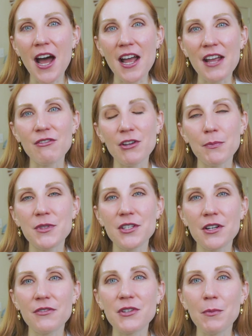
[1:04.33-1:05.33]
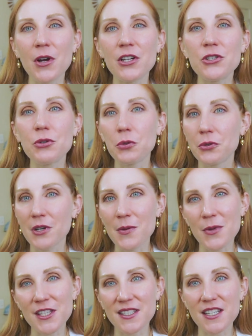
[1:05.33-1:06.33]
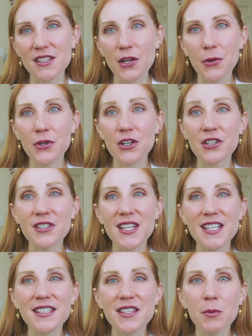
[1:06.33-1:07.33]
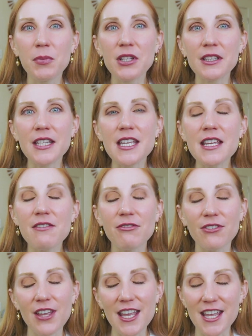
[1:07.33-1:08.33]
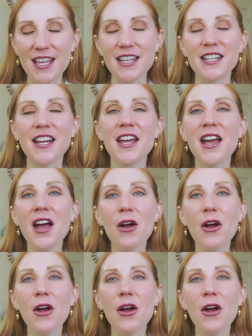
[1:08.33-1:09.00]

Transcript: I've observed among jewelry business owners is the belief in